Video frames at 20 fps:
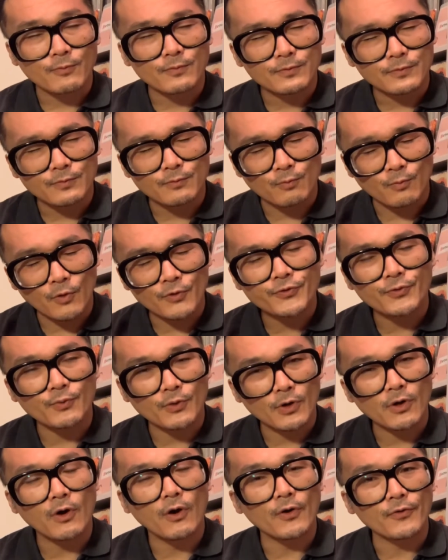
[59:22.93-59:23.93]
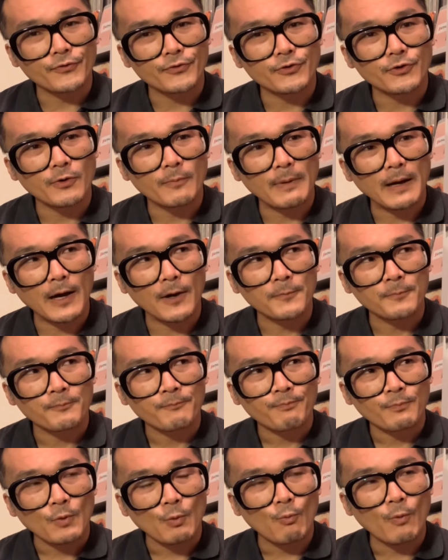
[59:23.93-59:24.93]
also recall, too, about
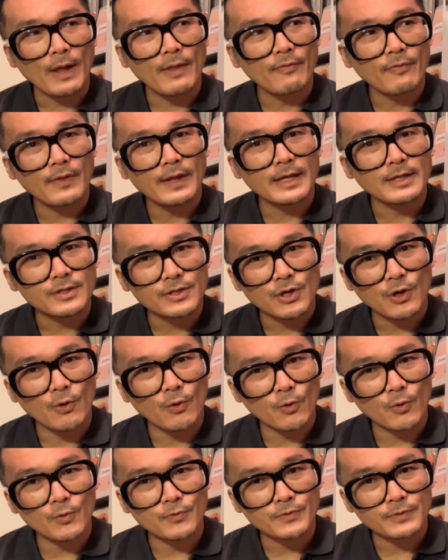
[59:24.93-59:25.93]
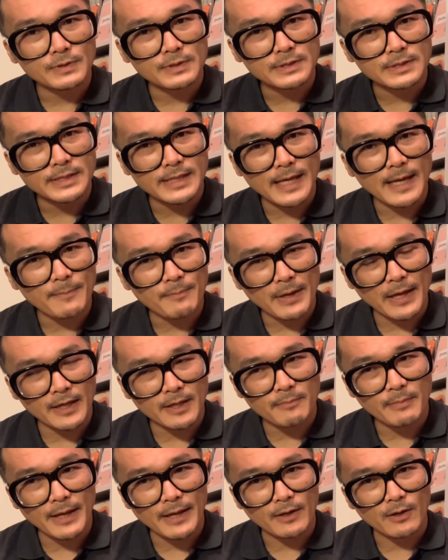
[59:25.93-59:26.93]
when they told D.A.
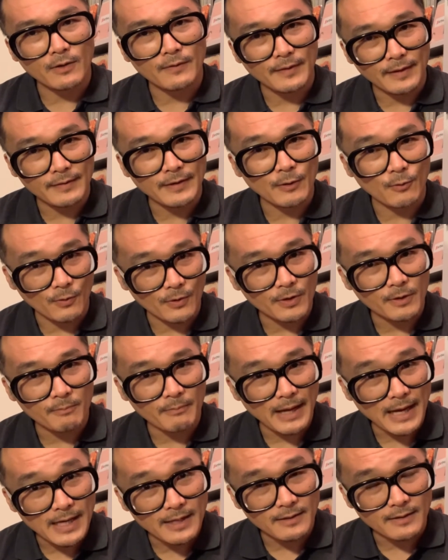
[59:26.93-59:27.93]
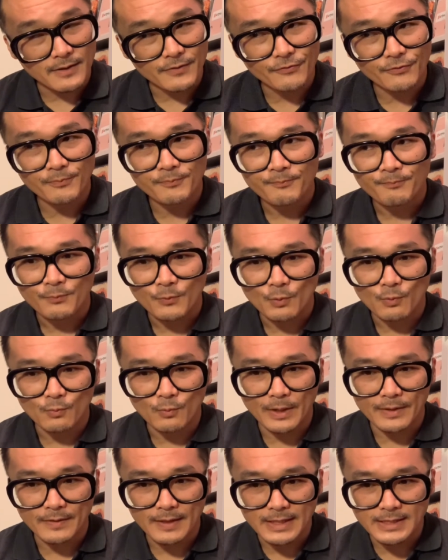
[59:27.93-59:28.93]
Pennebaker that they were going to make this,
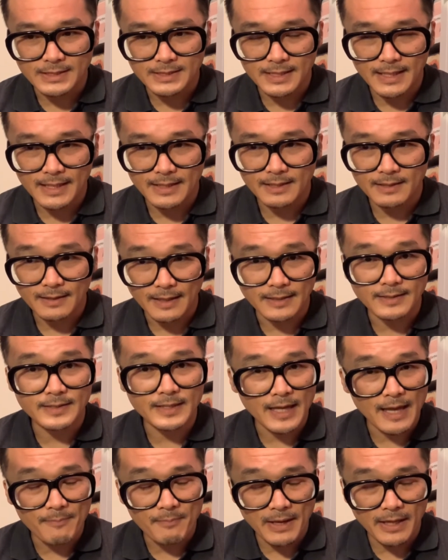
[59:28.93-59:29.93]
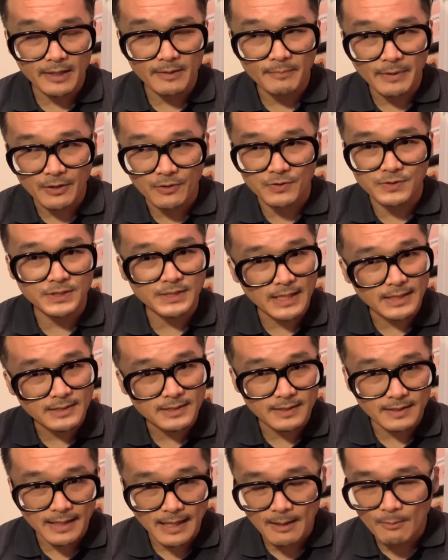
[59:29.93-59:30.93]
what they said that D.A. Pennebaker said
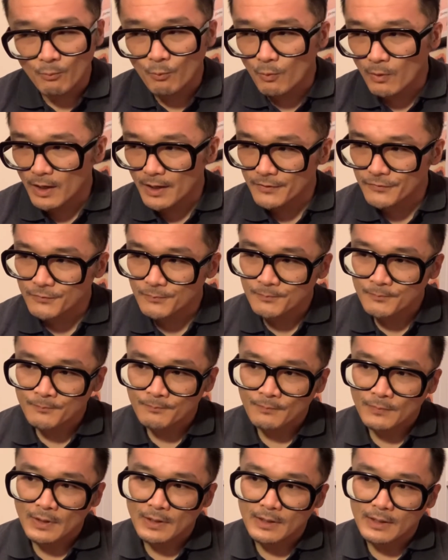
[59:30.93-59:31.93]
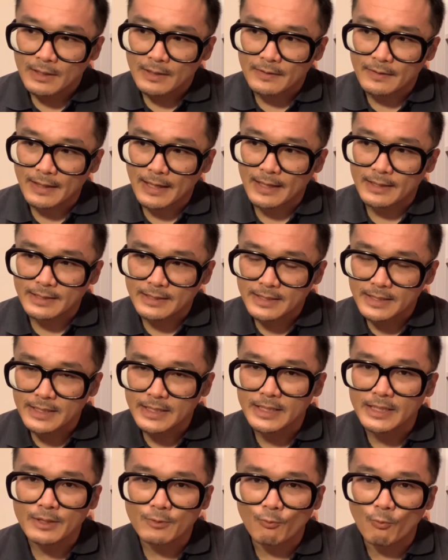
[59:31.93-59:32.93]
to them was that
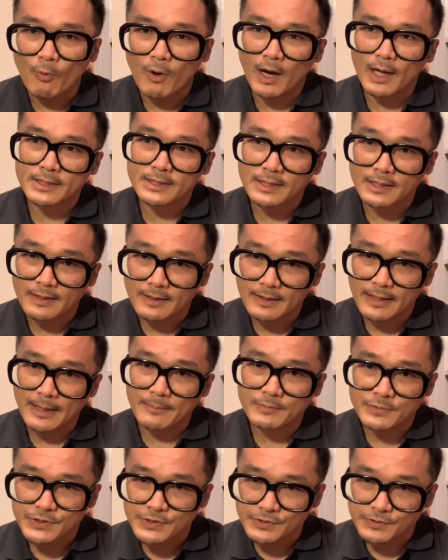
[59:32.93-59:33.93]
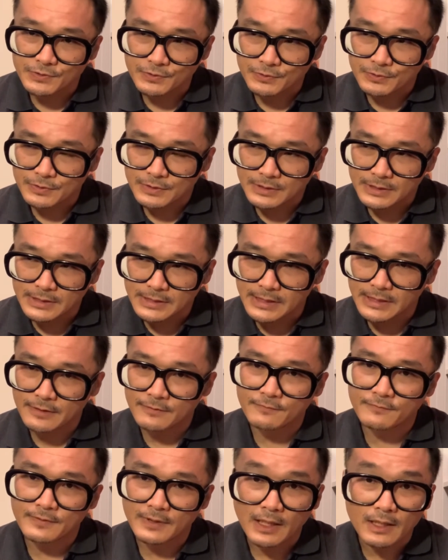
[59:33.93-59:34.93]
he wanted them to
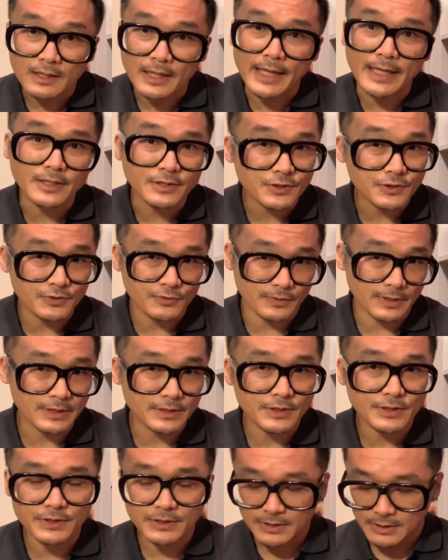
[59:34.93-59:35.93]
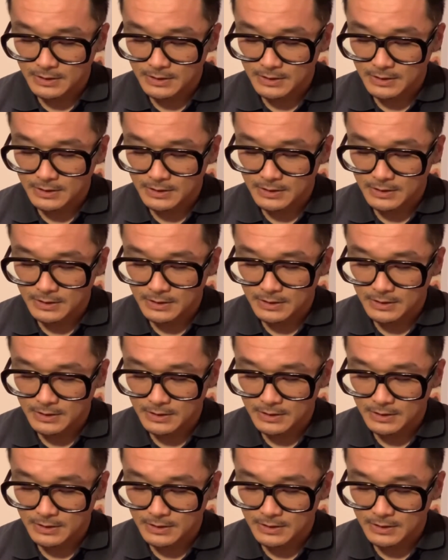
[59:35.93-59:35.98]
give Elaine Stritch,